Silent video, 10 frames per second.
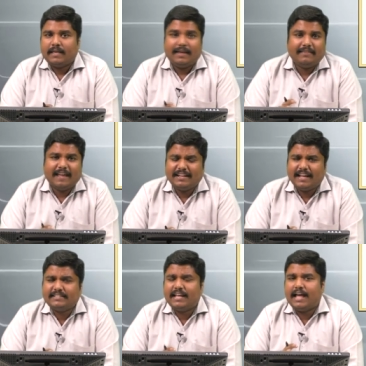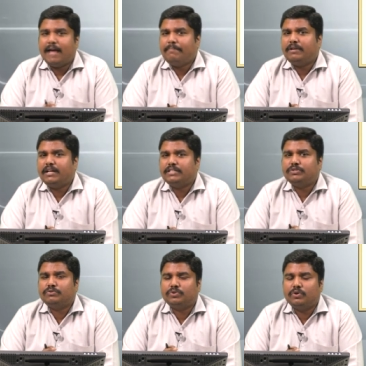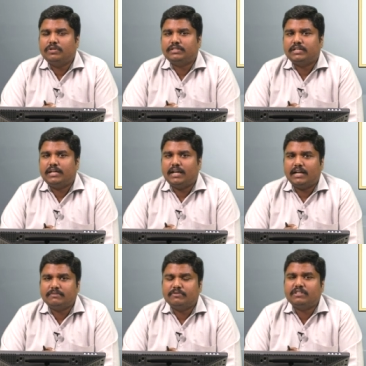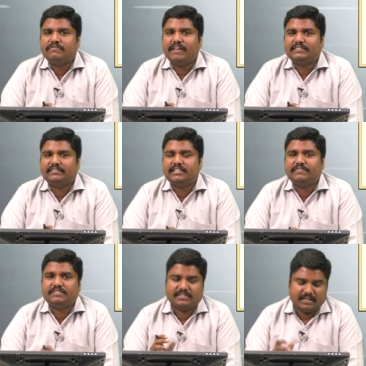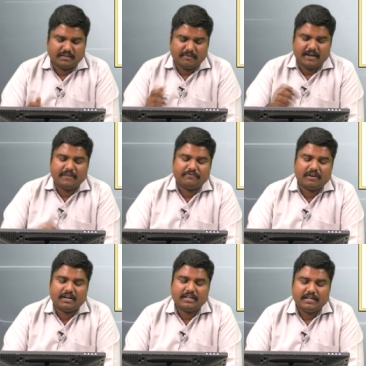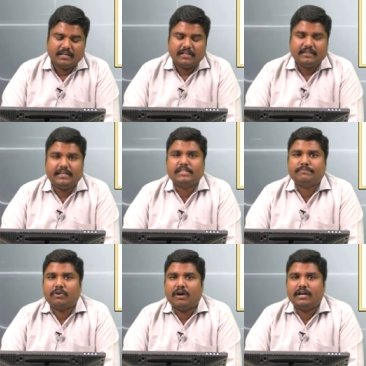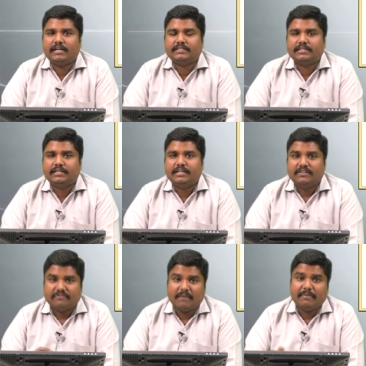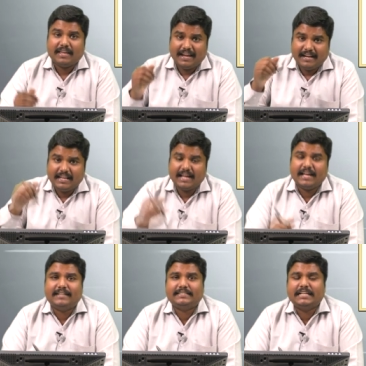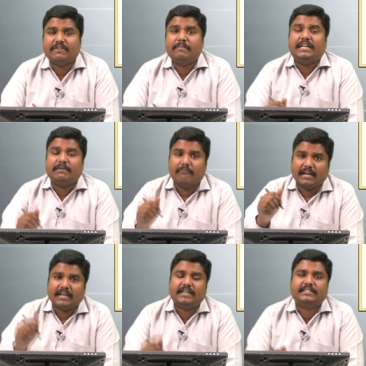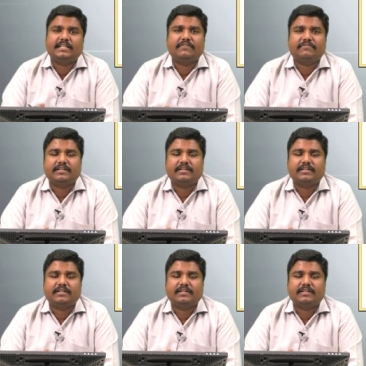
in that case Apple has to source a large amount of accessories which is required for these products from India itself, from Indian market itself.